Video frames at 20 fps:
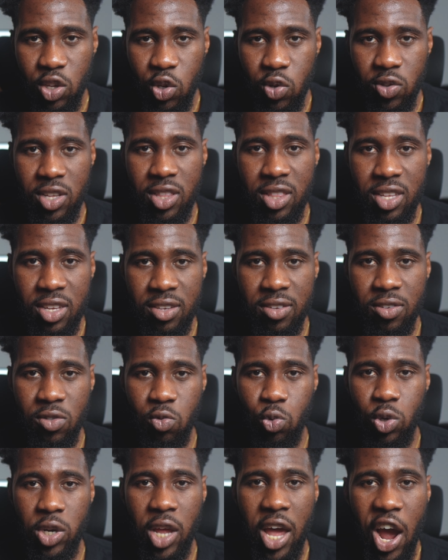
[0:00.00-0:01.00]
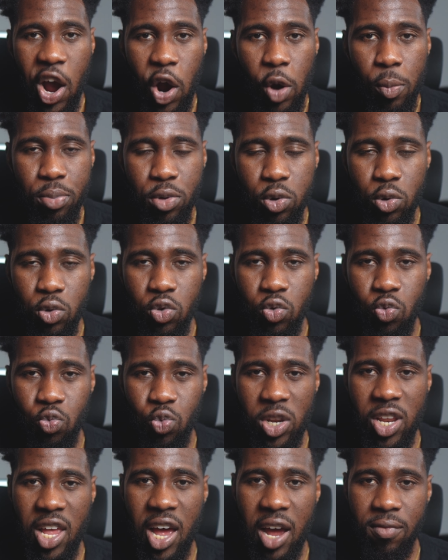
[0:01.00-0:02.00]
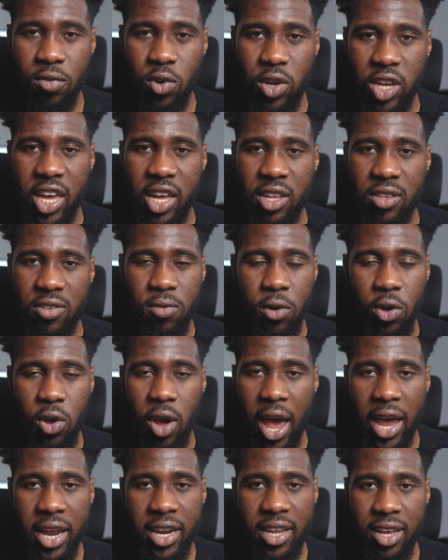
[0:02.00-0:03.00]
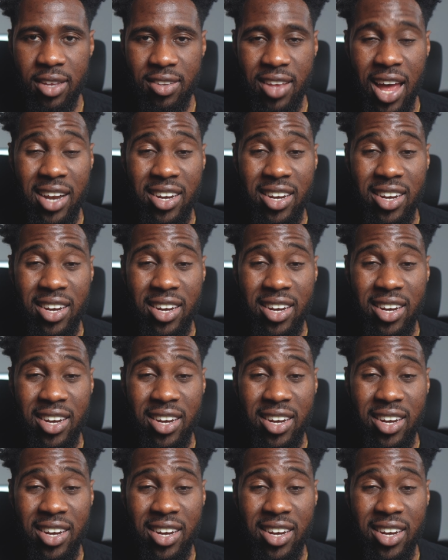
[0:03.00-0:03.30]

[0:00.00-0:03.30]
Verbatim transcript: Using this would help you to really advocate for your ideas.